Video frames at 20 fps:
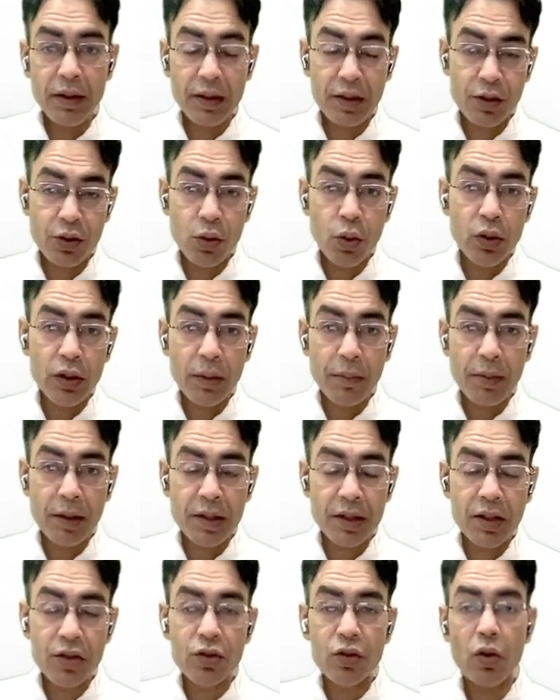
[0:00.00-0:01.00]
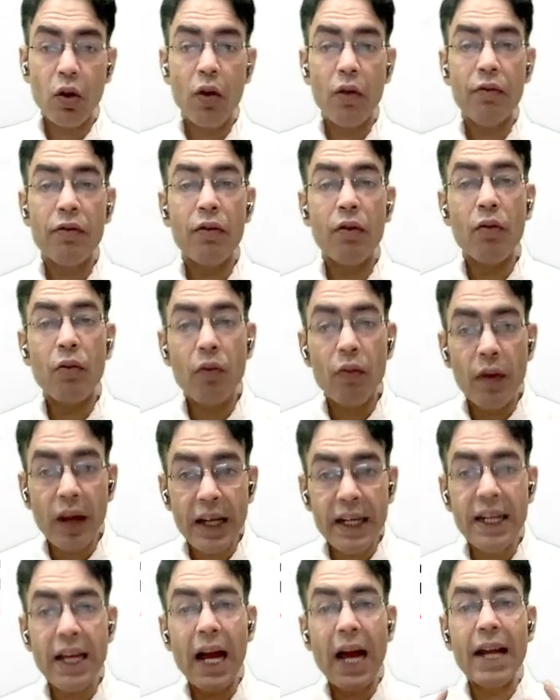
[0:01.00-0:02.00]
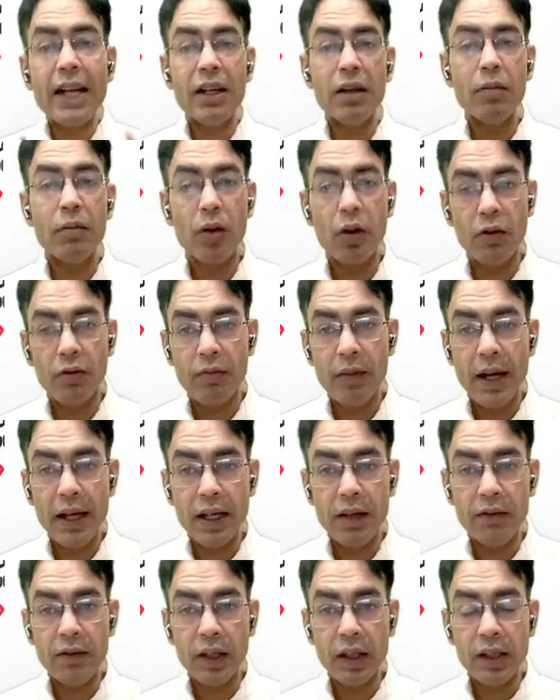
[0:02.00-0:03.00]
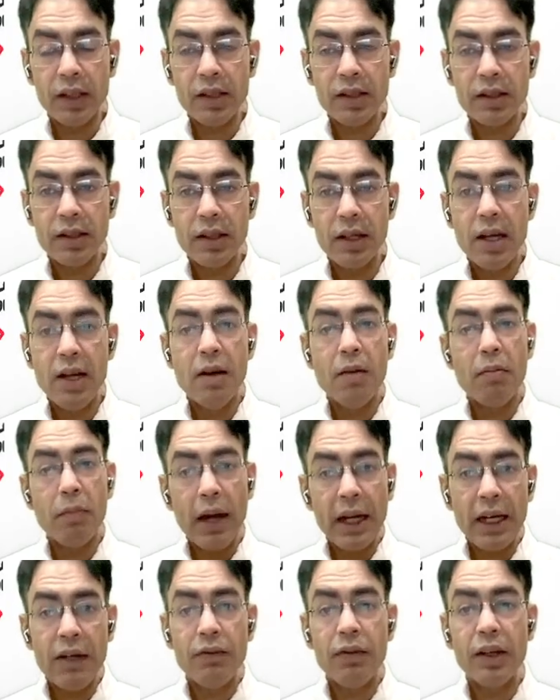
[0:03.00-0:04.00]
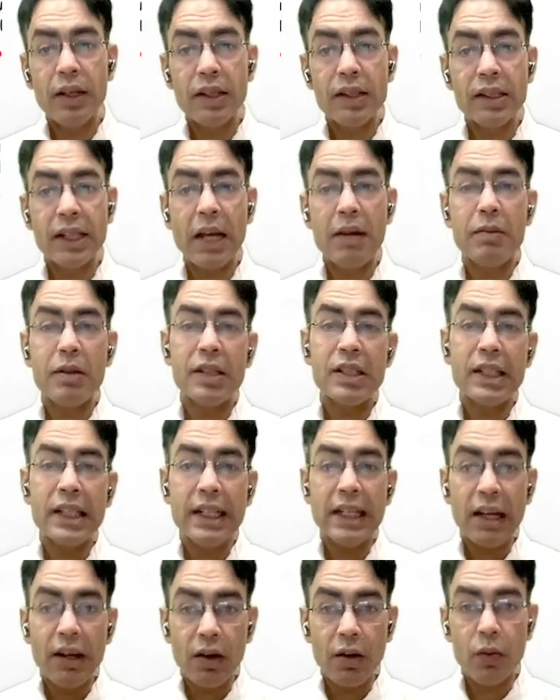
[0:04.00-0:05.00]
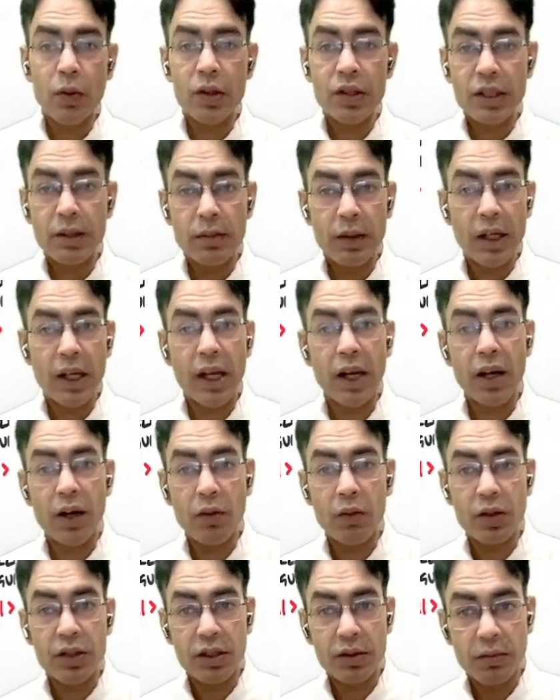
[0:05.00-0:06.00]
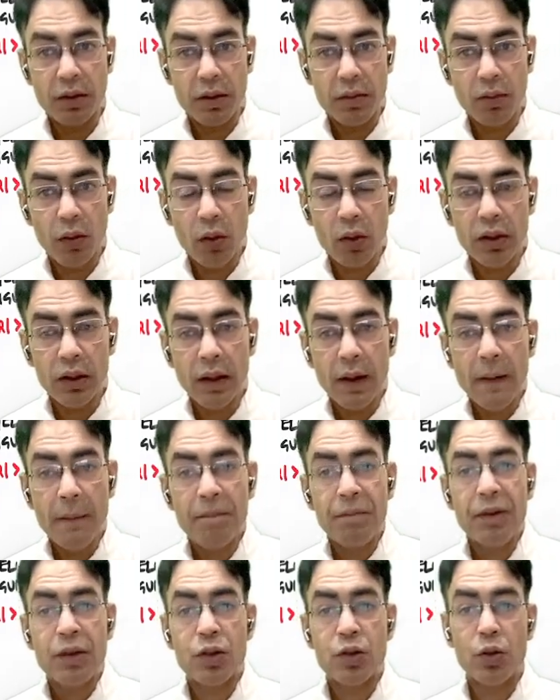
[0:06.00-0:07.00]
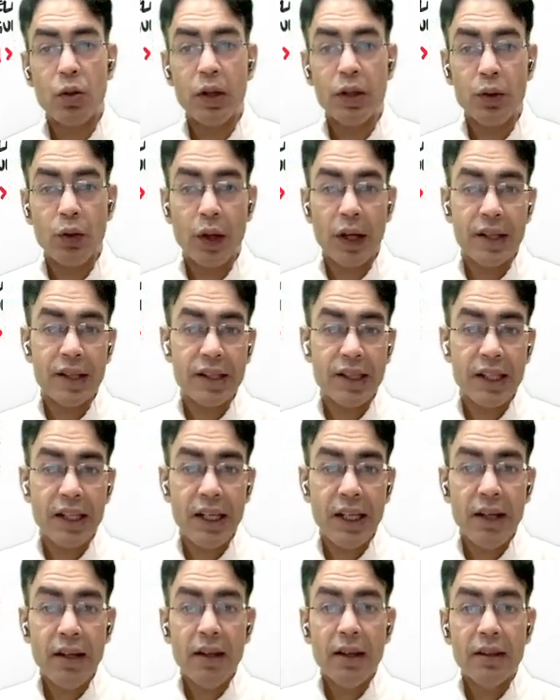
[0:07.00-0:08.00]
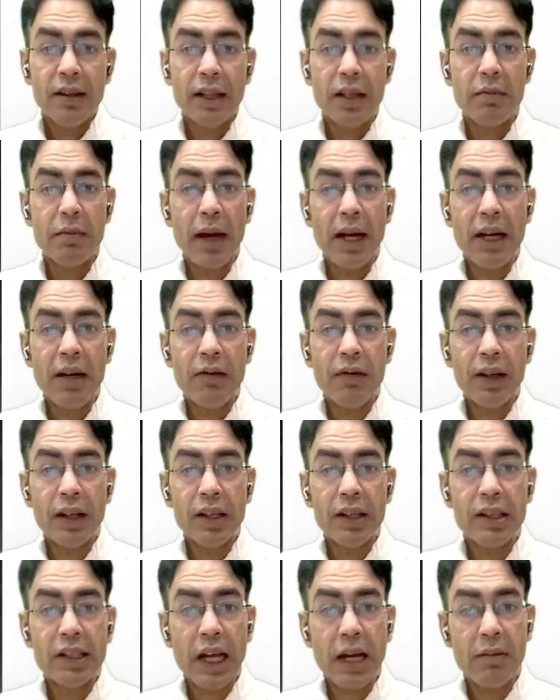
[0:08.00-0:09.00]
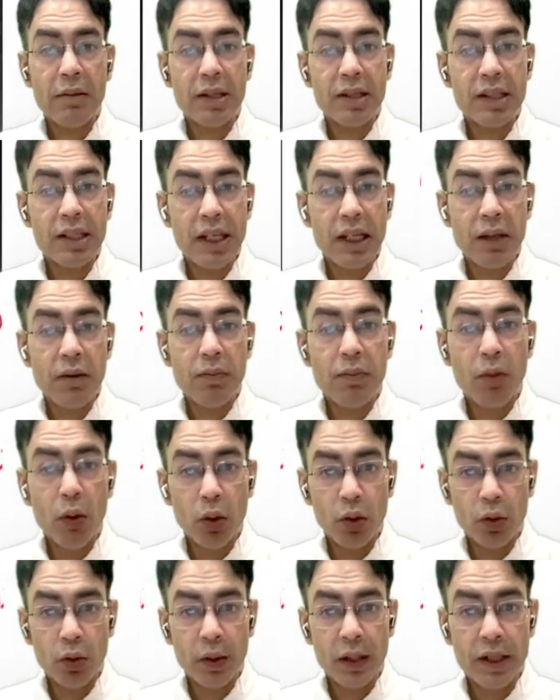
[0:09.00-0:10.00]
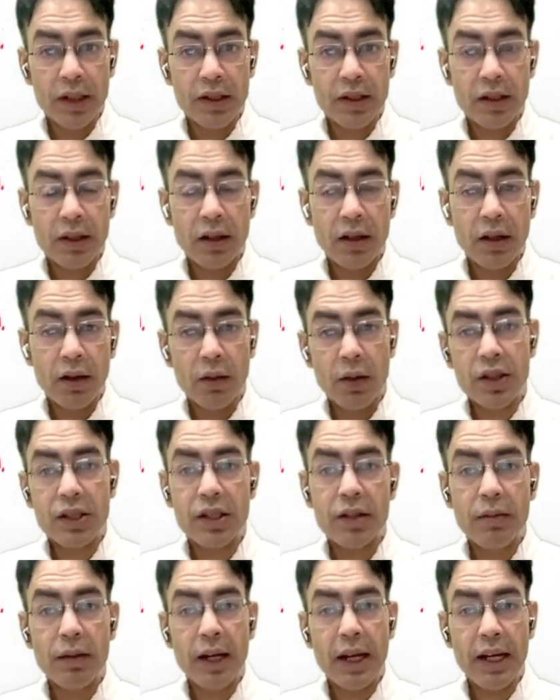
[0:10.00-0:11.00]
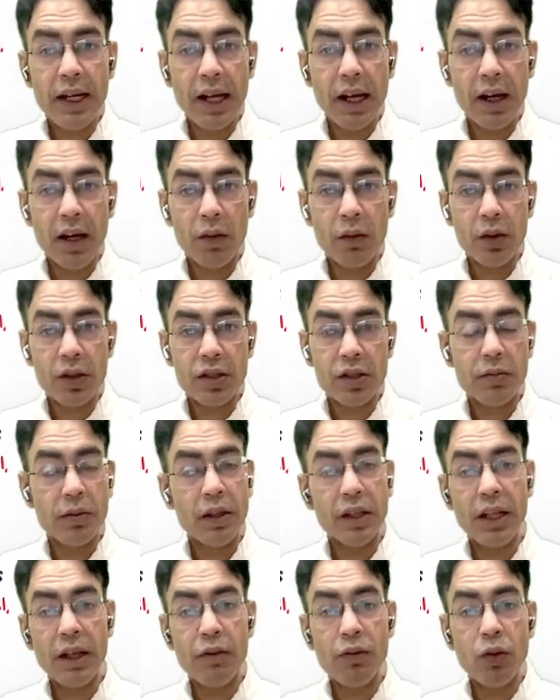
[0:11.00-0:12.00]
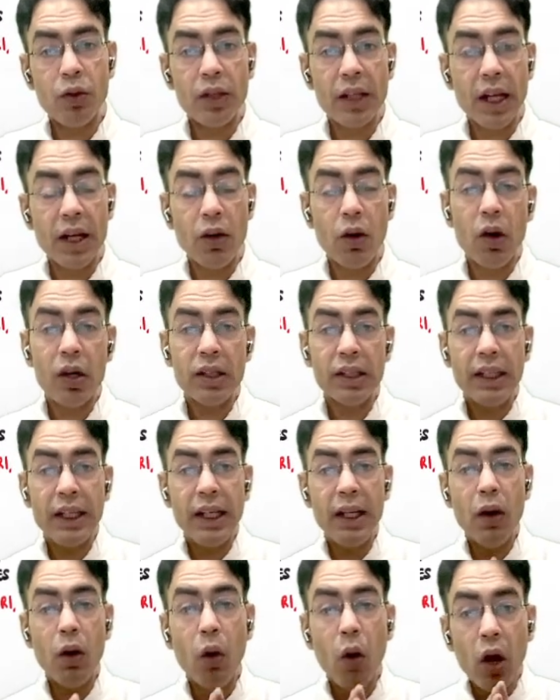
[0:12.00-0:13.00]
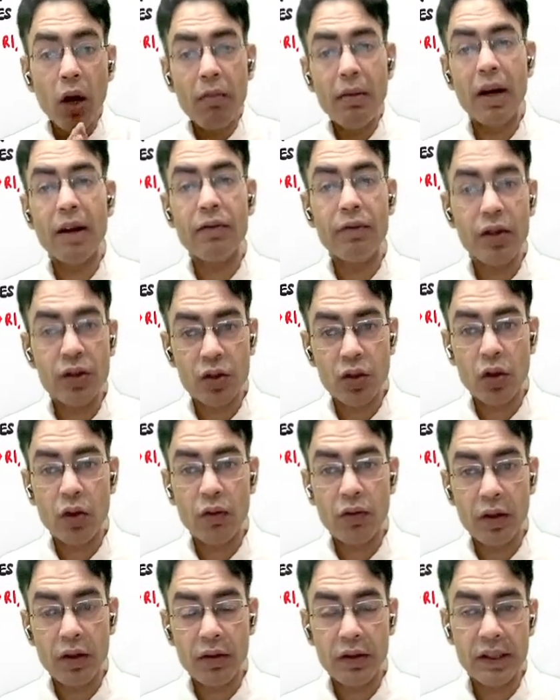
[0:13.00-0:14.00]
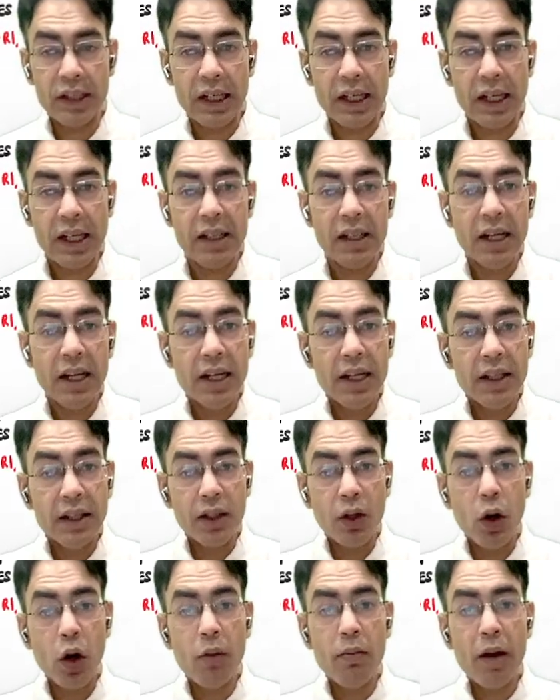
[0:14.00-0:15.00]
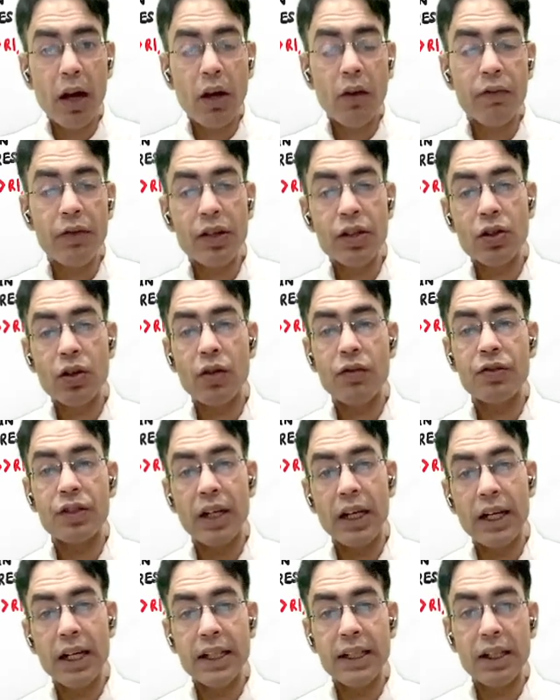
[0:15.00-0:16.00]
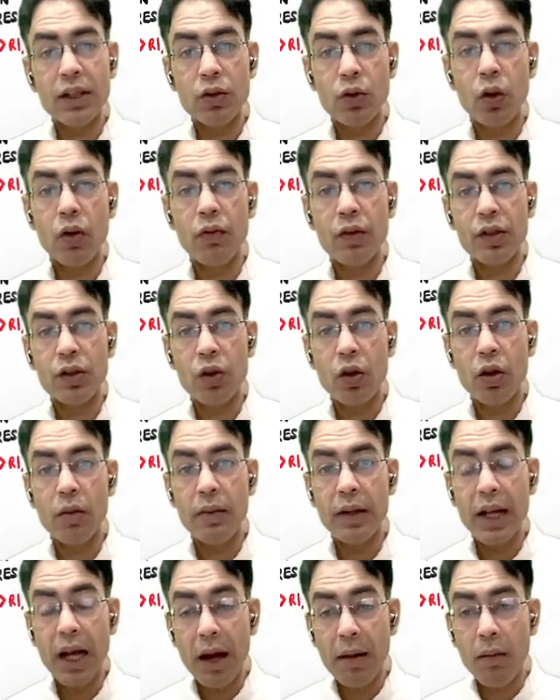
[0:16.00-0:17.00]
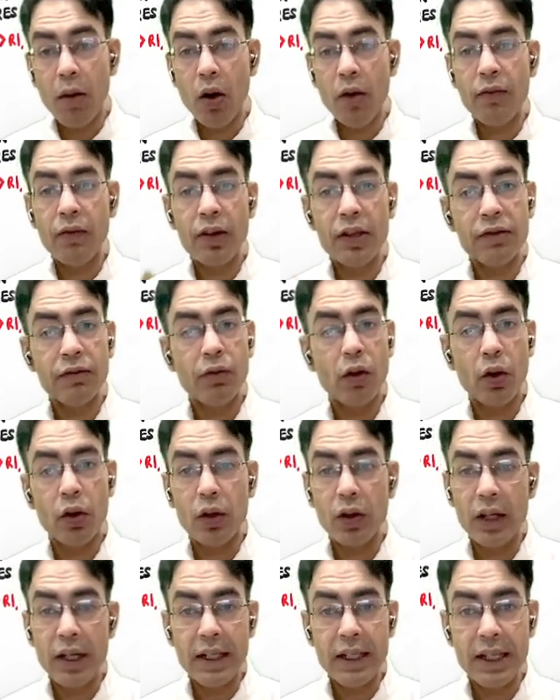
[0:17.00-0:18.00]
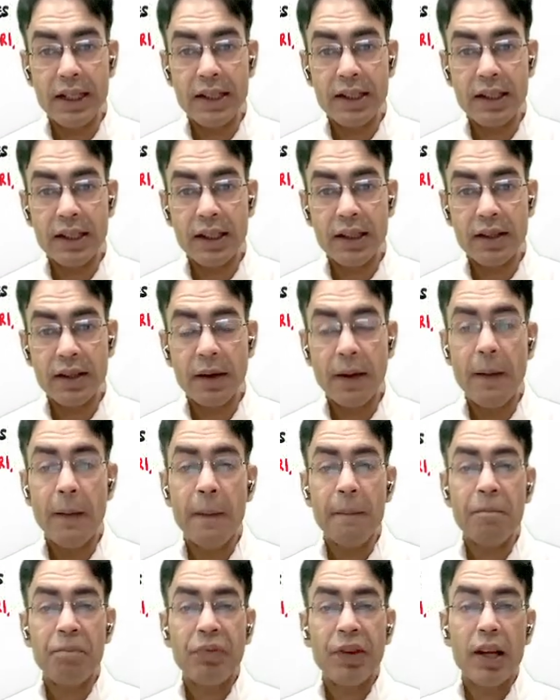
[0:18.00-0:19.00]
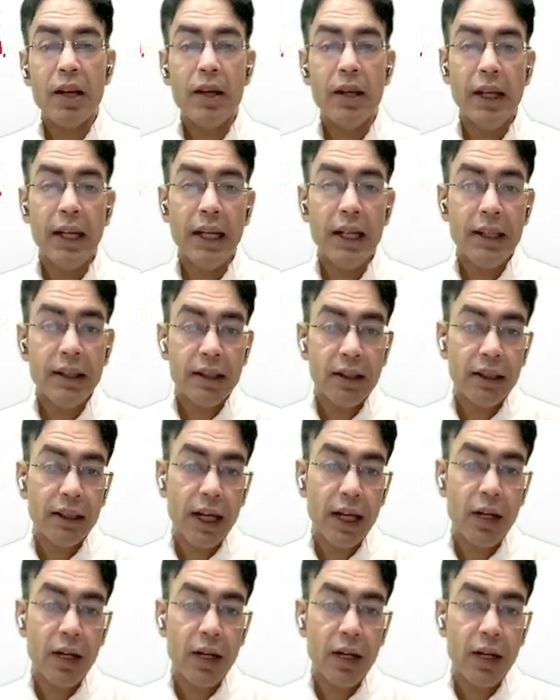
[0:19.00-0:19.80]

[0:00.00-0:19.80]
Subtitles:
show the presence of a very high number of myelin figures. Myelin figures can be seen in reversible, irreversible, both. So you can see that myelin figures can be seen both ways, reversible and irreversible. Therefore, they are not the hallmark feature of cell death. The hallmark feature of cell death is always going to be amorphous flocculent densities. In the